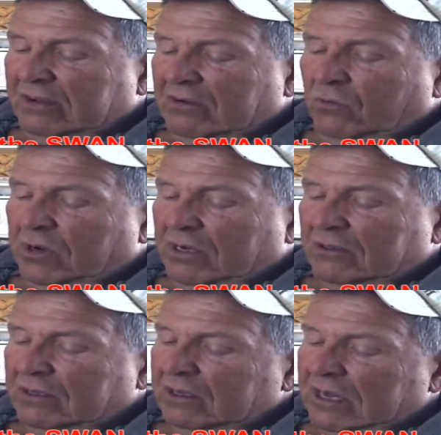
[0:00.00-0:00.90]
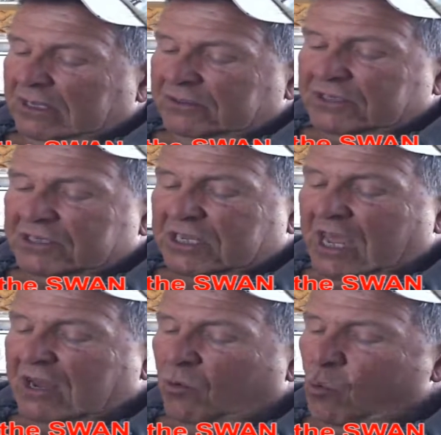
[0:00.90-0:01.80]
Well, I'll just
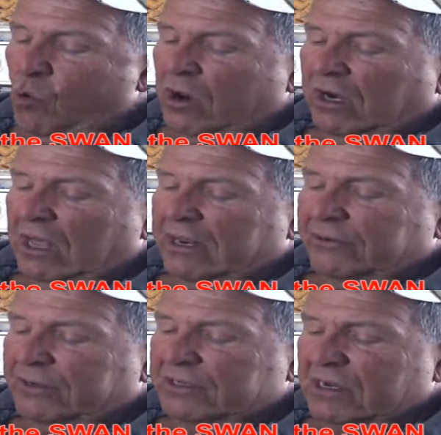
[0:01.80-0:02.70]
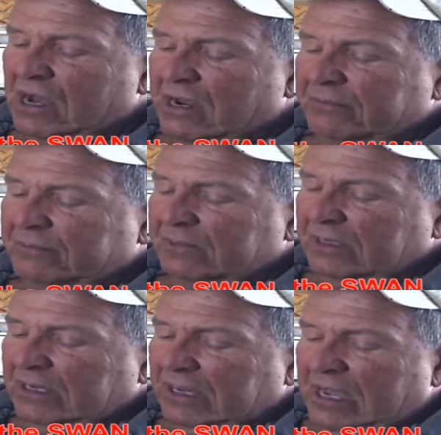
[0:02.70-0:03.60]
take it one letter at a time,
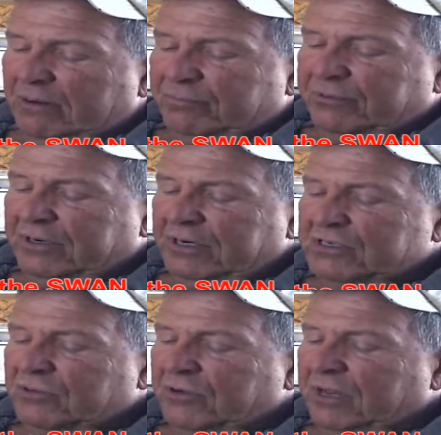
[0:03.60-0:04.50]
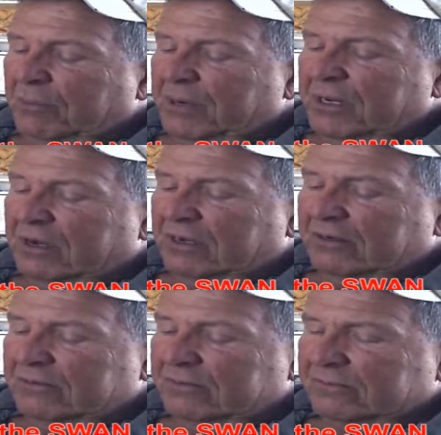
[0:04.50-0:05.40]
and pretty soon it'll be done.
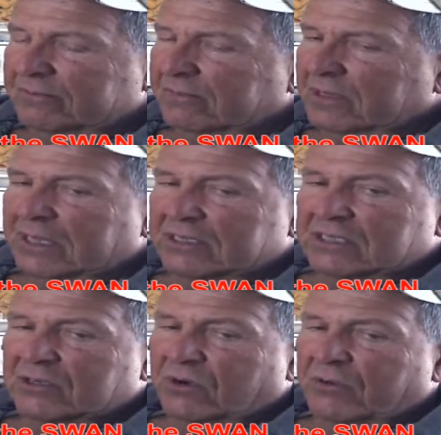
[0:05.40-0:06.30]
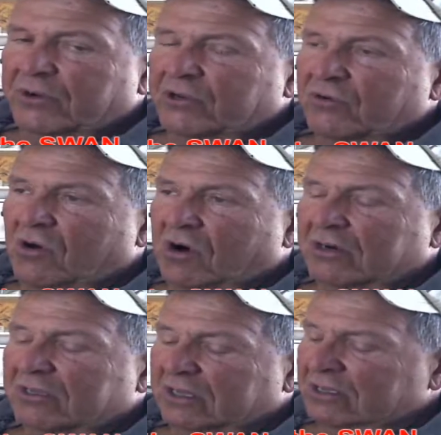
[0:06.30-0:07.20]
That's the way we do
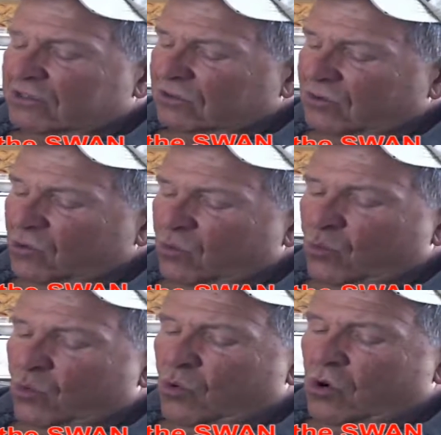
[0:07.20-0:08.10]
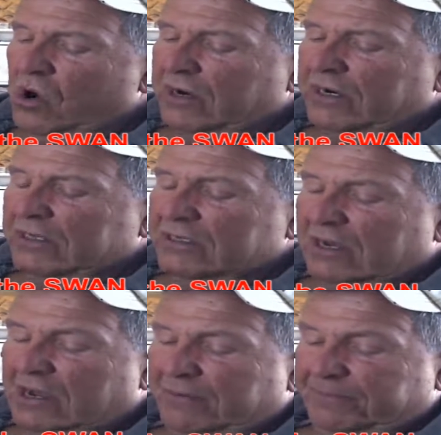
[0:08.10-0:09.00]
hard things, one at a
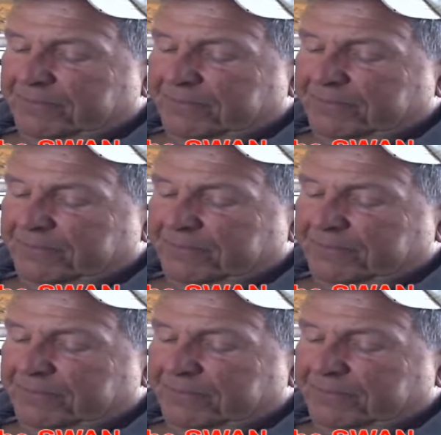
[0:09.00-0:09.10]
time.